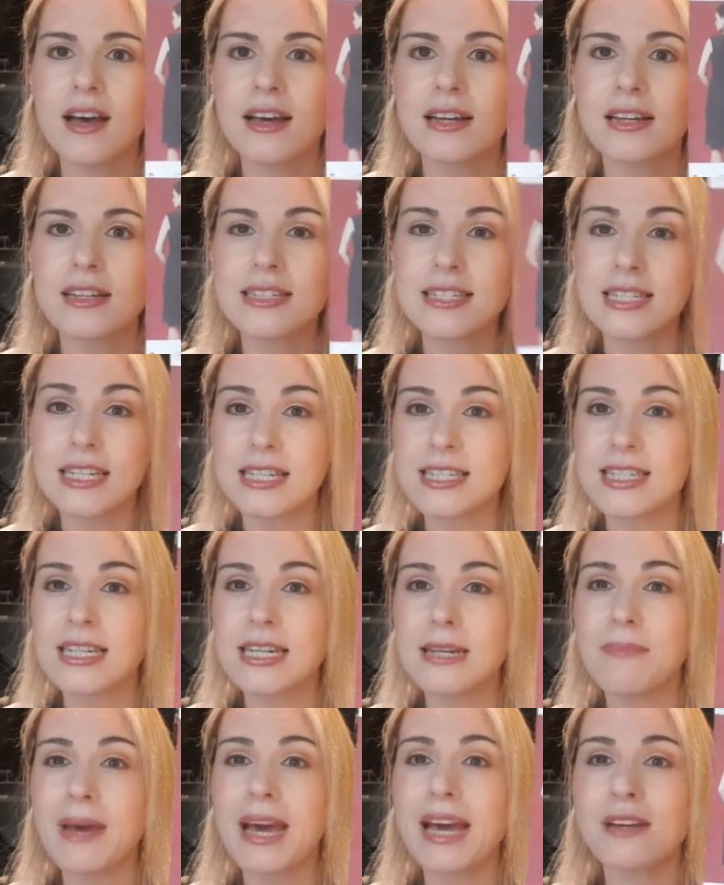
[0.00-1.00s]

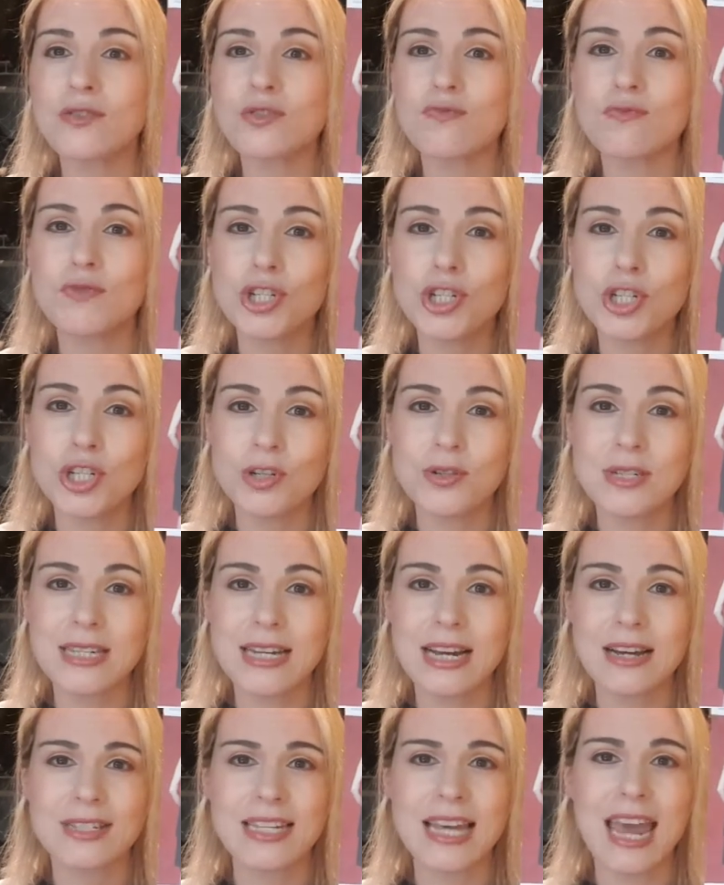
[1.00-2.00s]
£16 reduced
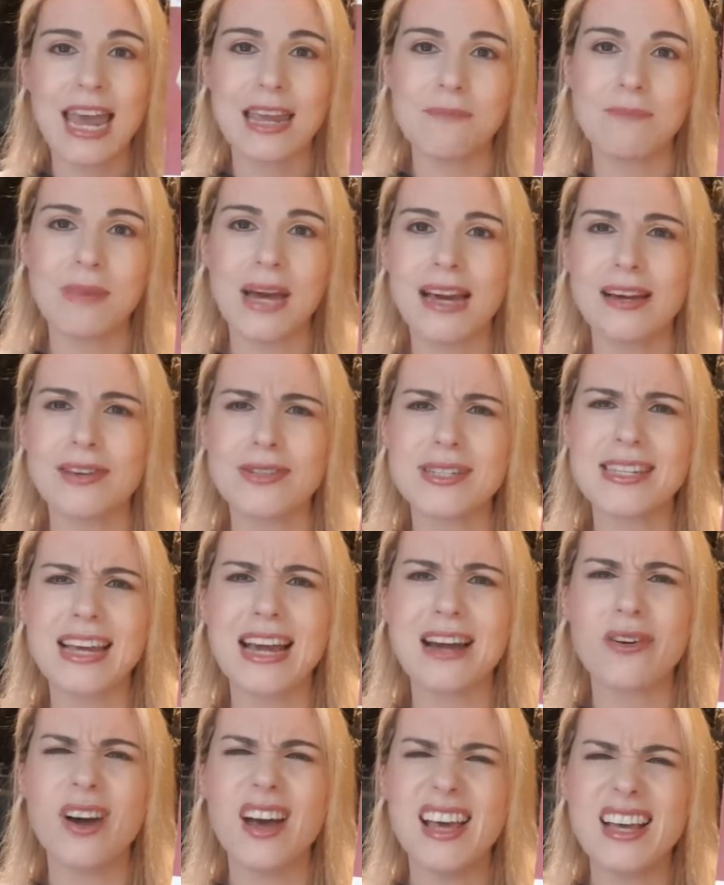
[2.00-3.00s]
down to £8.
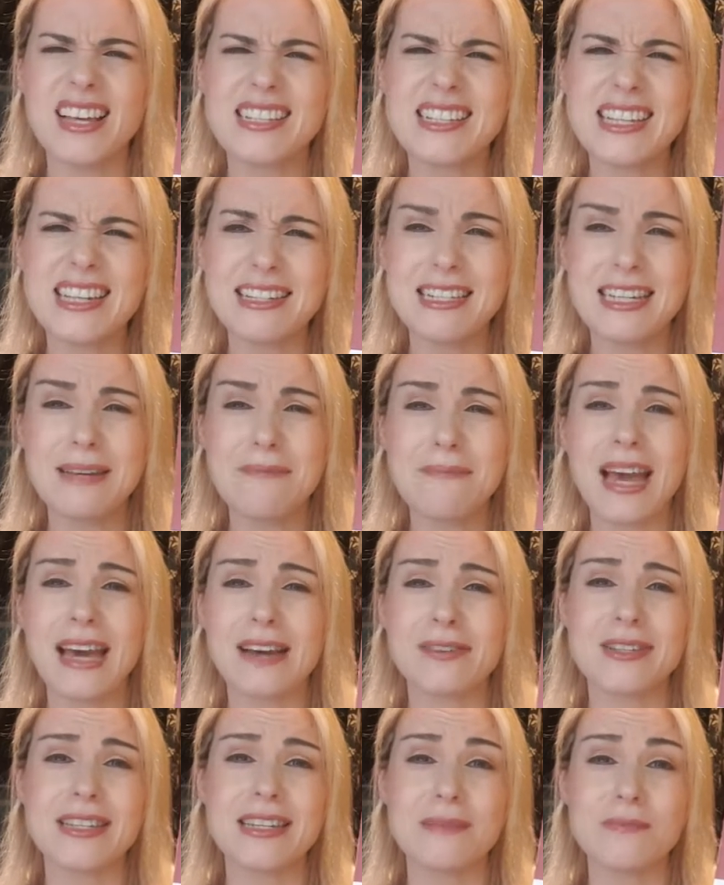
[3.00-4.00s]
Now,
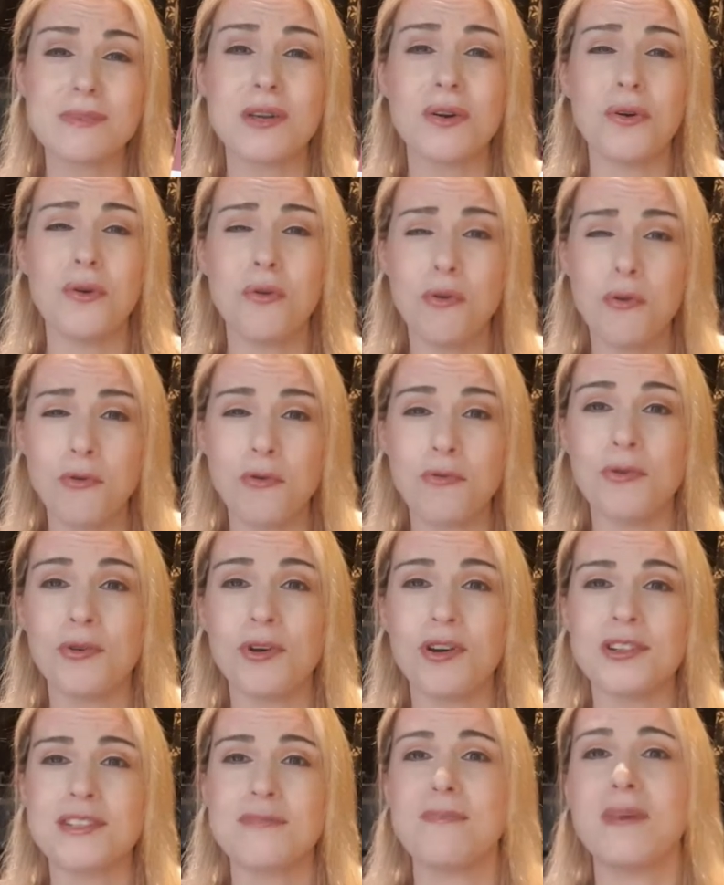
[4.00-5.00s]
£16 seems an awful
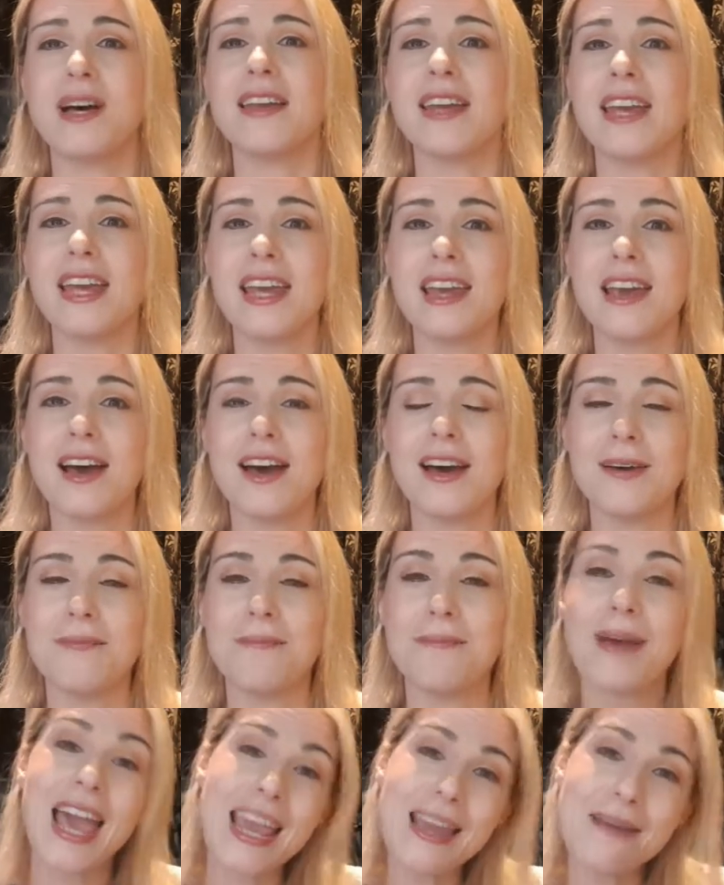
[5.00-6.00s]
lot of money,
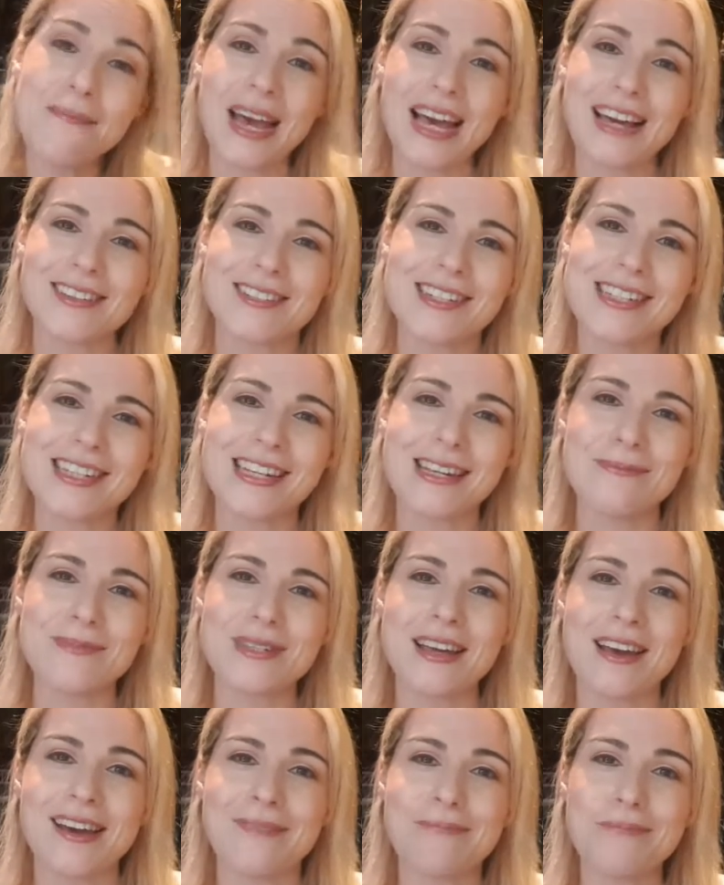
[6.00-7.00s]
but £8 seemed
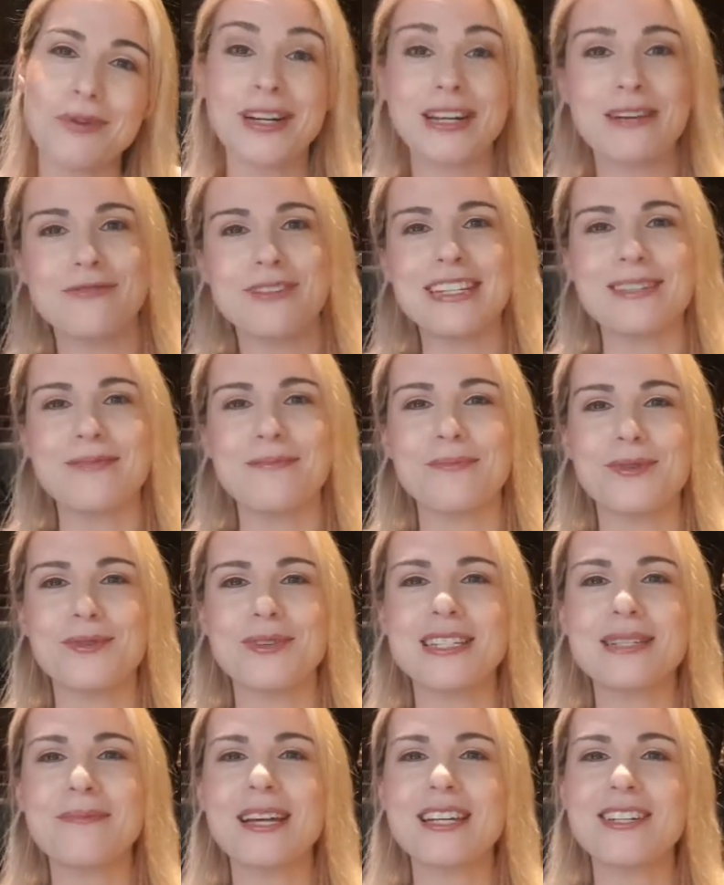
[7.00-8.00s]
pretty reasonable,
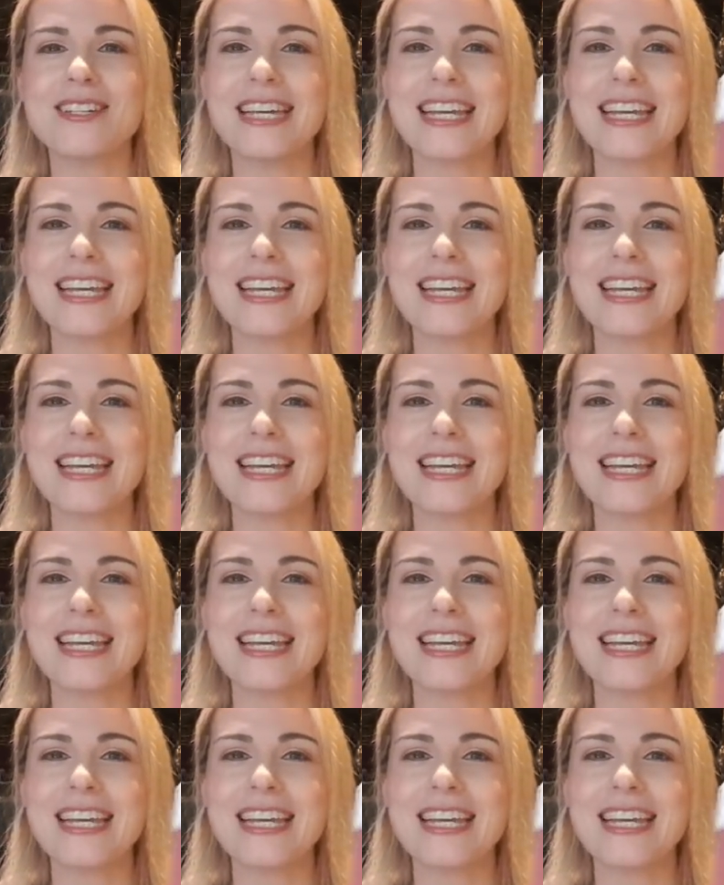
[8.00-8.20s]
especially